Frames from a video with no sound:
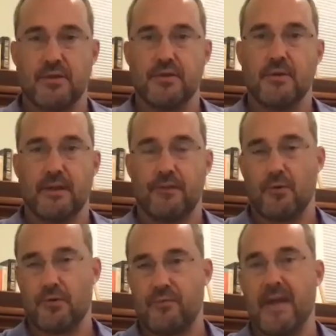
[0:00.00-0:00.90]
doing is
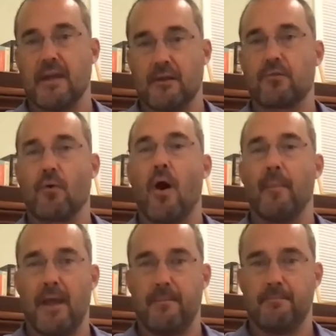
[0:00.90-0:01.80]
you're defending a straw
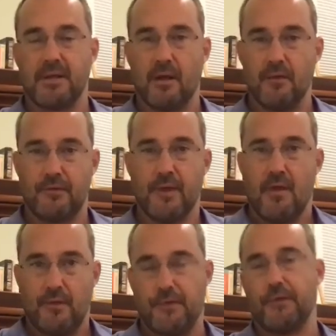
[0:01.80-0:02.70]
man, because
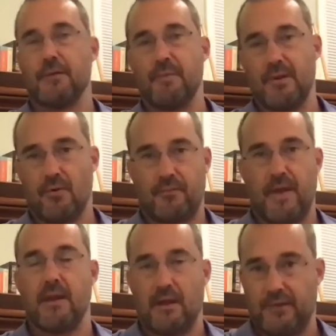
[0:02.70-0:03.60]
the system that you're
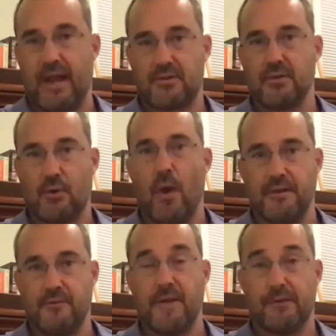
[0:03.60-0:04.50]
defending is actually quite
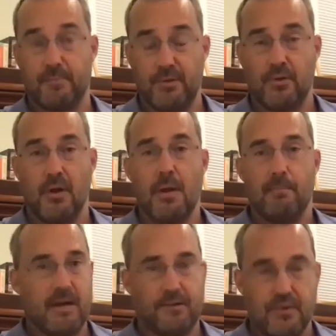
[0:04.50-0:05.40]
defensible,
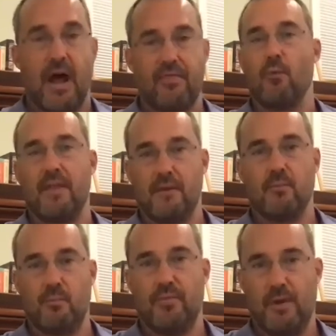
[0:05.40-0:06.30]
but it's not the one
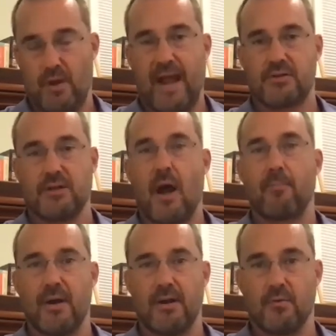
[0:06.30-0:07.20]
that we actually
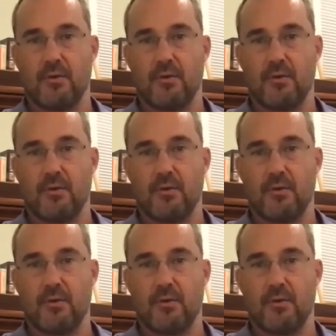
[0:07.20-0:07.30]
operate in real